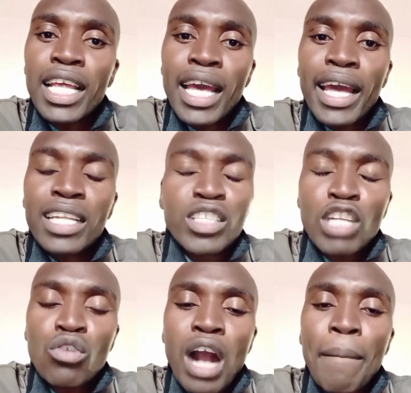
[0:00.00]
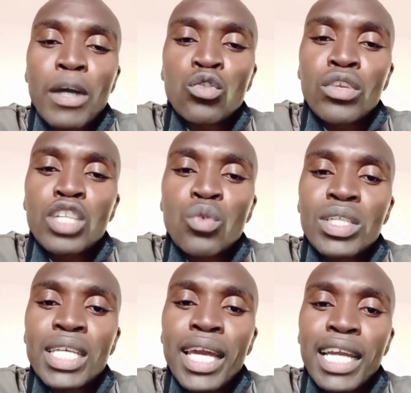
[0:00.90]
and start talking about
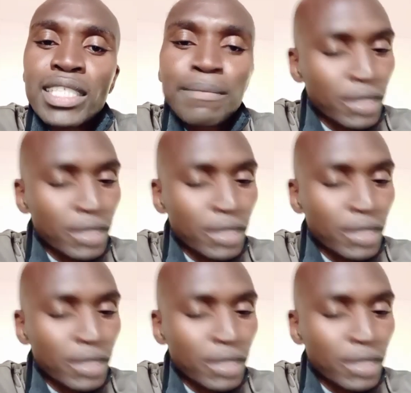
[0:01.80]
2028.